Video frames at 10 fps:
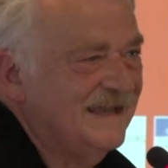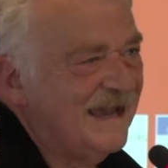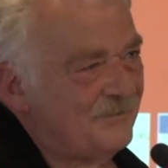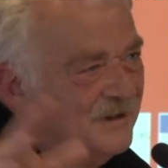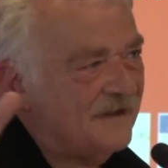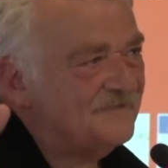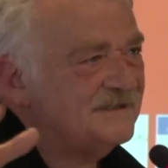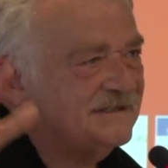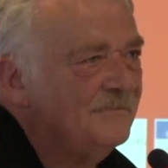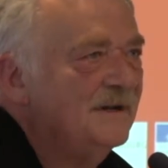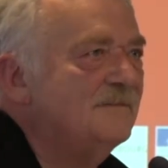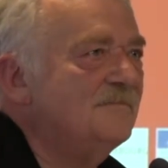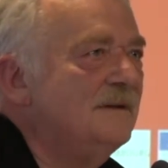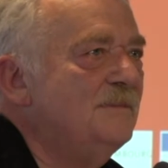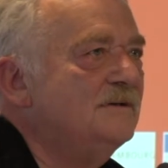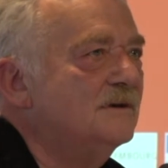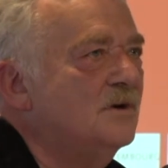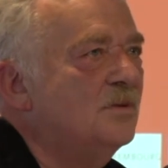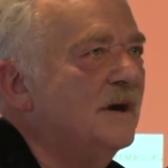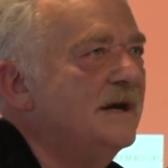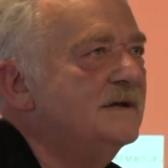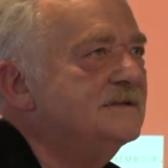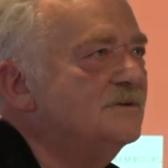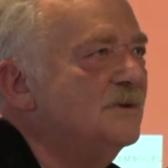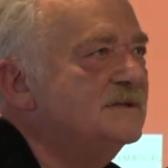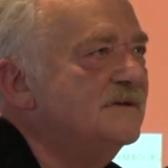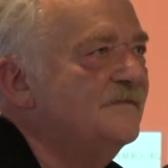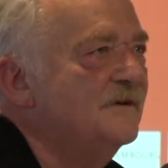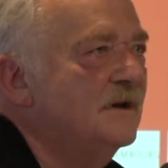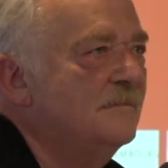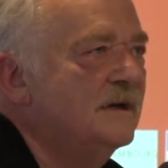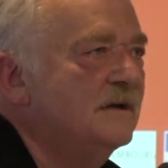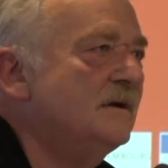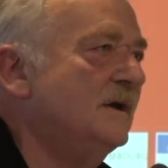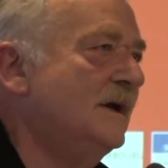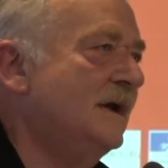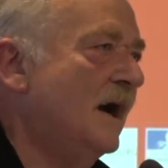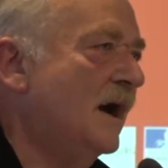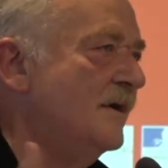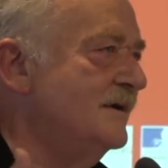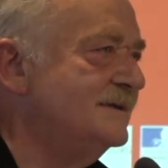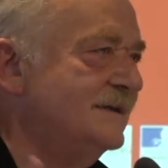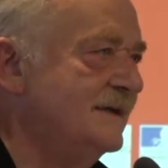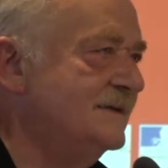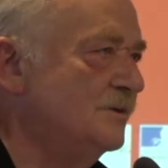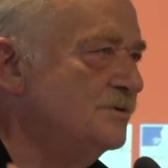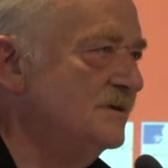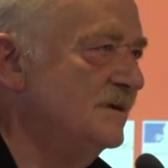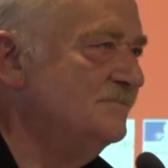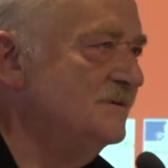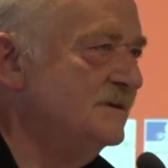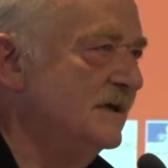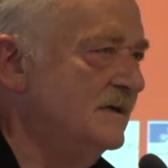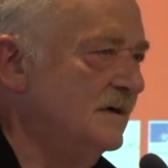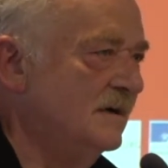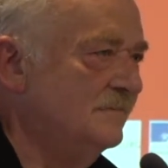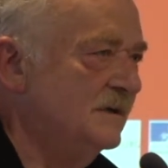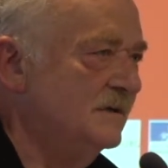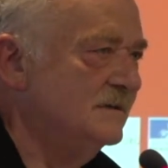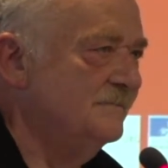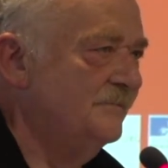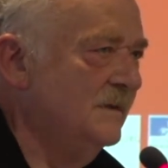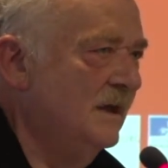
And we have similar, maybe not quite as aggressive phenomena under state socialism, state communism.